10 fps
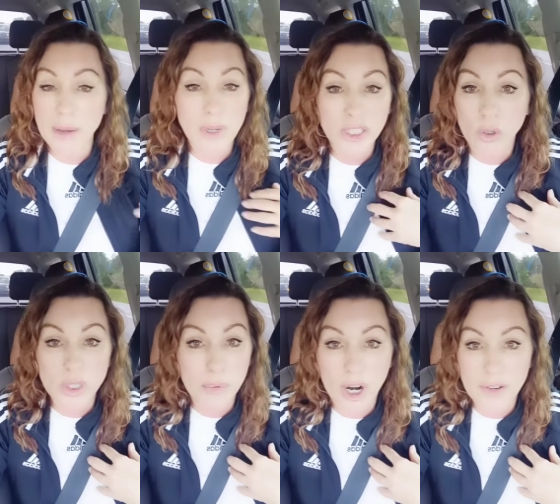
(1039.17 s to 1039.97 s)
and I'm not
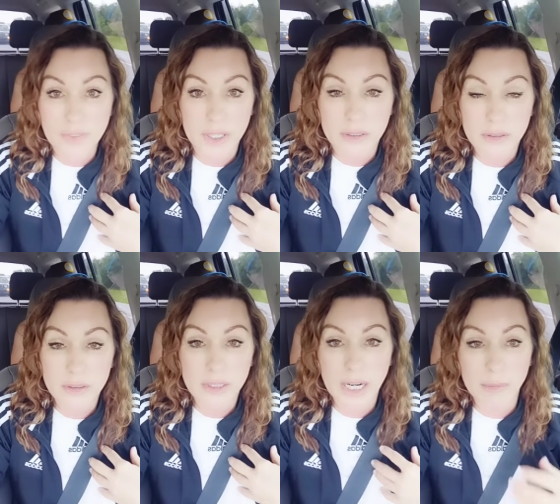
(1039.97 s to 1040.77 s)
the only prophet,
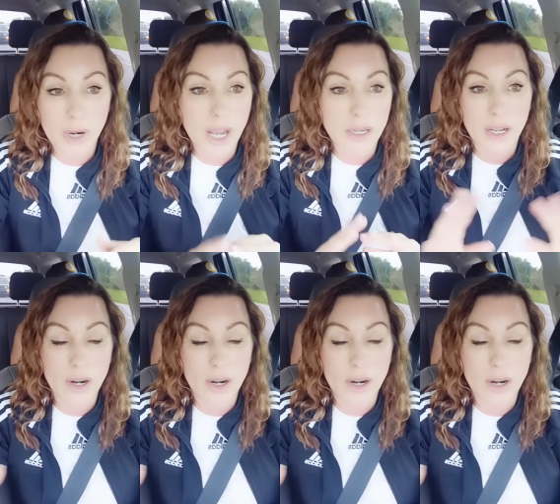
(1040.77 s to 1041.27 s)
and I